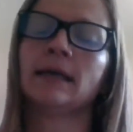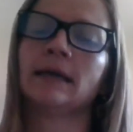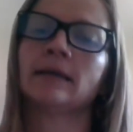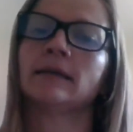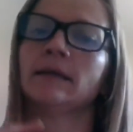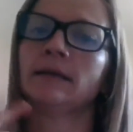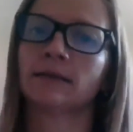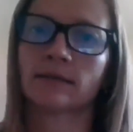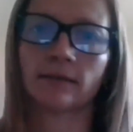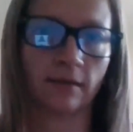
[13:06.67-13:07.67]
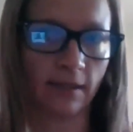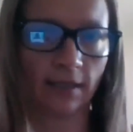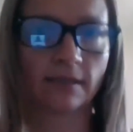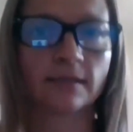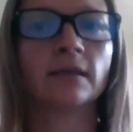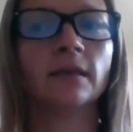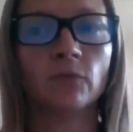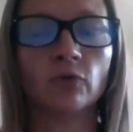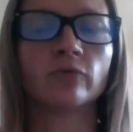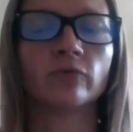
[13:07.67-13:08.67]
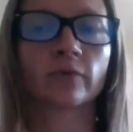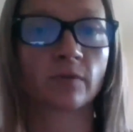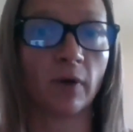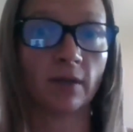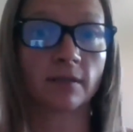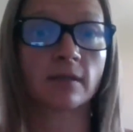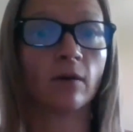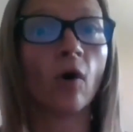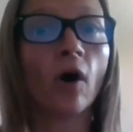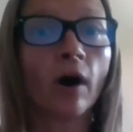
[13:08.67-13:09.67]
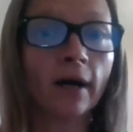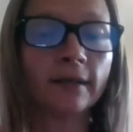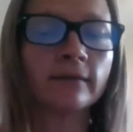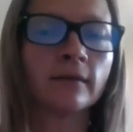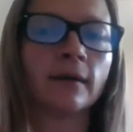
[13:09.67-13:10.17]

And it gets the immune response on.